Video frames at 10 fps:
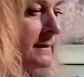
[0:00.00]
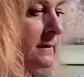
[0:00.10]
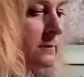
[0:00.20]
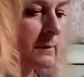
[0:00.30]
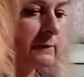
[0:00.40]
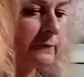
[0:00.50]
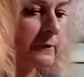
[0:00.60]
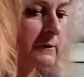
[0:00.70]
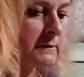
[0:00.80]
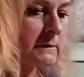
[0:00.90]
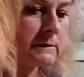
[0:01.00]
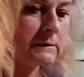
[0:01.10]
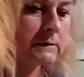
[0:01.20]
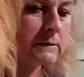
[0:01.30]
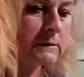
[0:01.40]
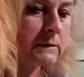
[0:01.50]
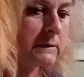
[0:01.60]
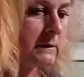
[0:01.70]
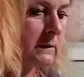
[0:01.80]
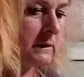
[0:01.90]
little one first?
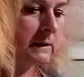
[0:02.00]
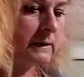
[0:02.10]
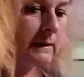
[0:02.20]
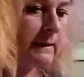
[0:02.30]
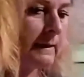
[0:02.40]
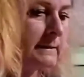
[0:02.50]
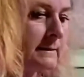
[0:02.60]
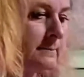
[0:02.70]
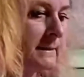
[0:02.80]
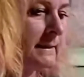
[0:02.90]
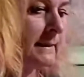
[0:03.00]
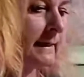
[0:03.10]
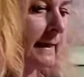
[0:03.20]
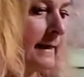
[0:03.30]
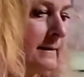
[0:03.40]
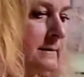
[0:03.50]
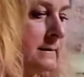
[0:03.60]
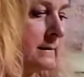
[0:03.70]
Let me get...